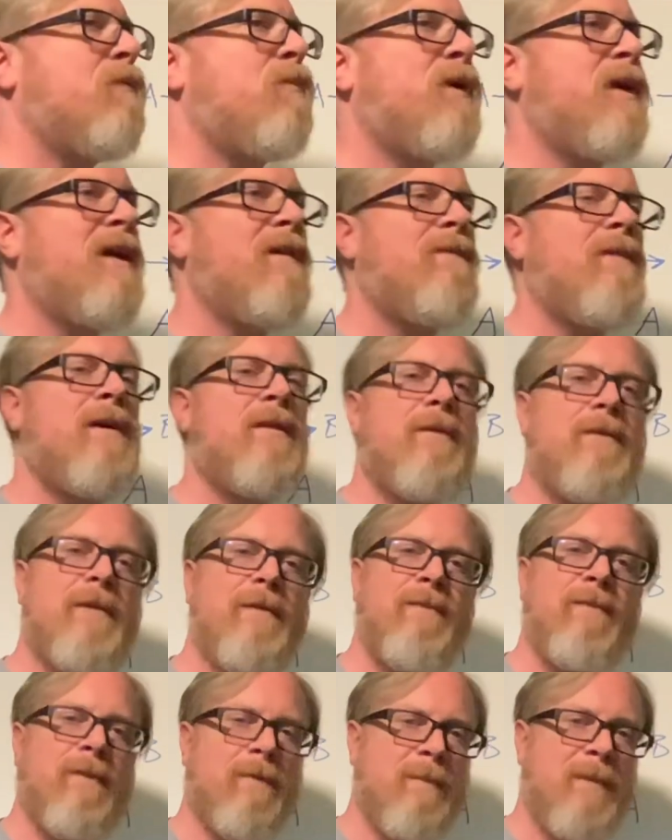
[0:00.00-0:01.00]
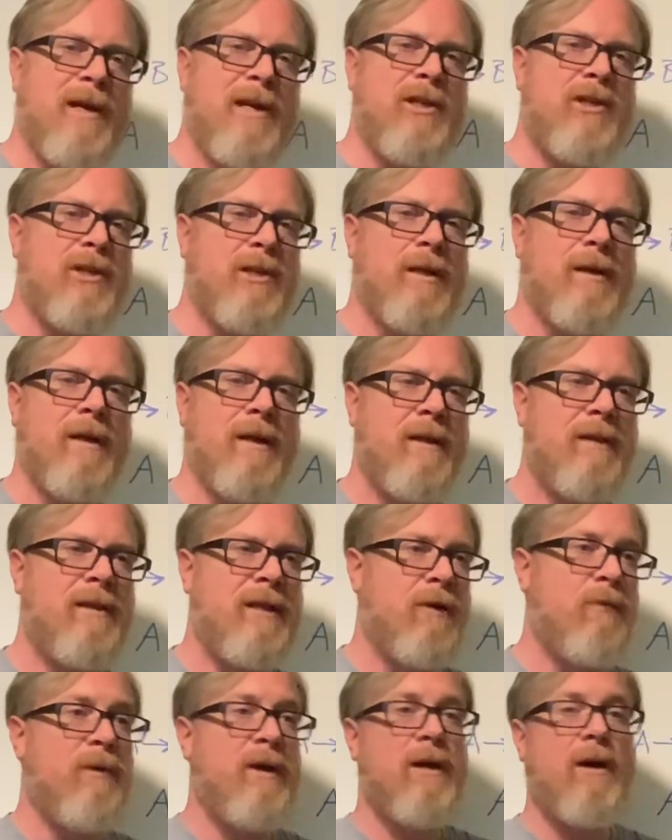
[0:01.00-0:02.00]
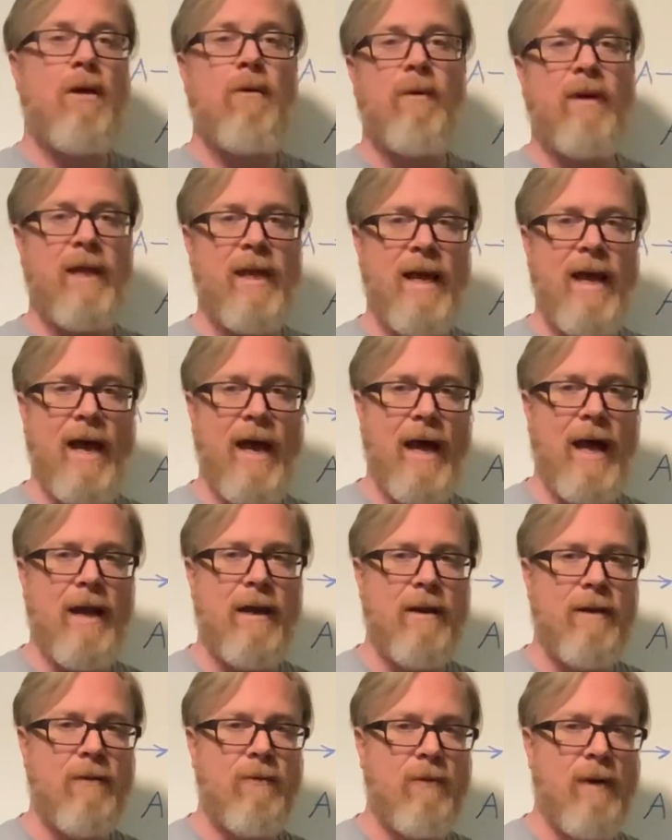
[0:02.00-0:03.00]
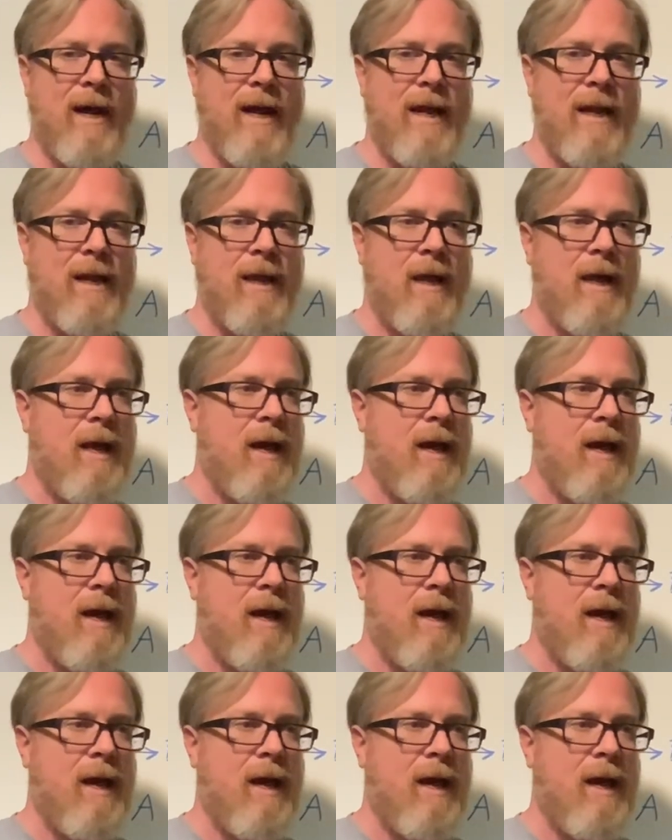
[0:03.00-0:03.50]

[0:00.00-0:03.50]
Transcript: we have other information that we already had, right?